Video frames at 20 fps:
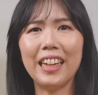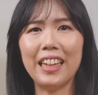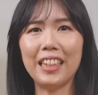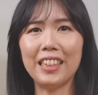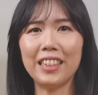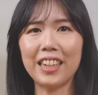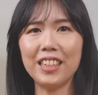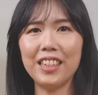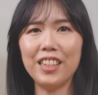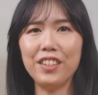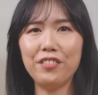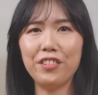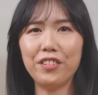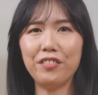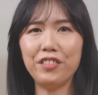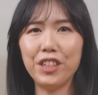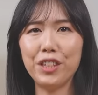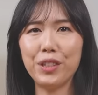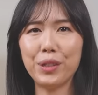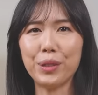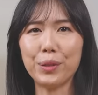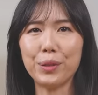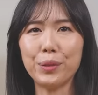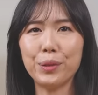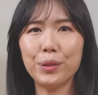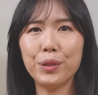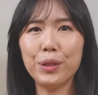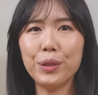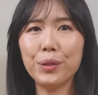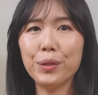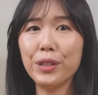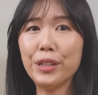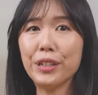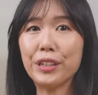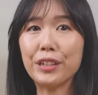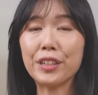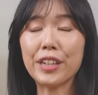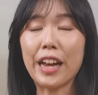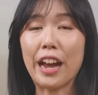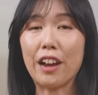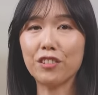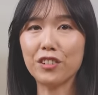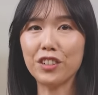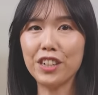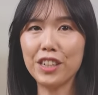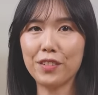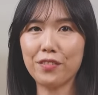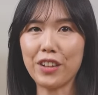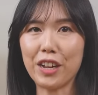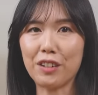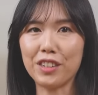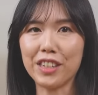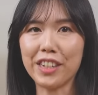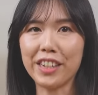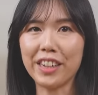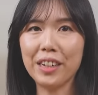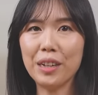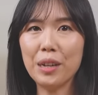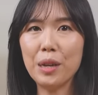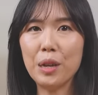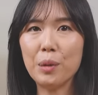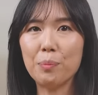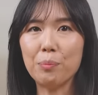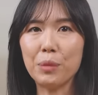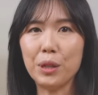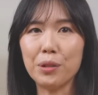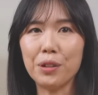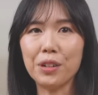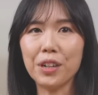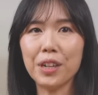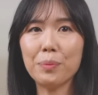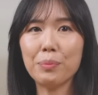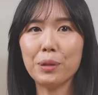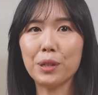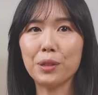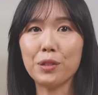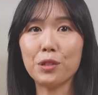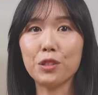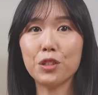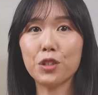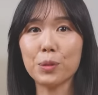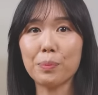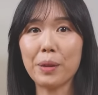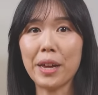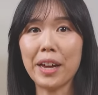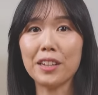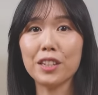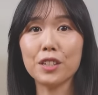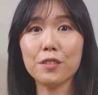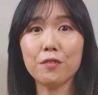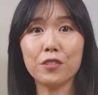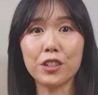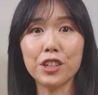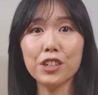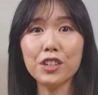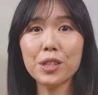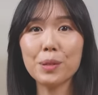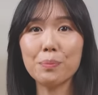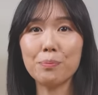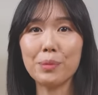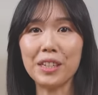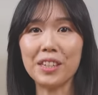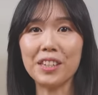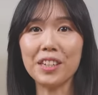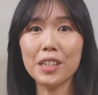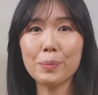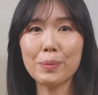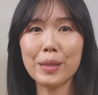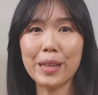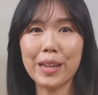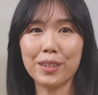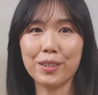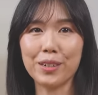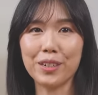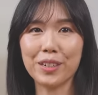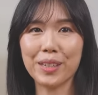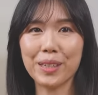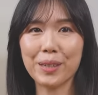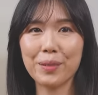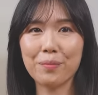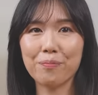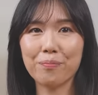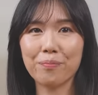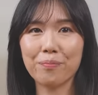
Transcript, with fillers: in 1952, two years after its founding, Midori produced Japan's first business planners.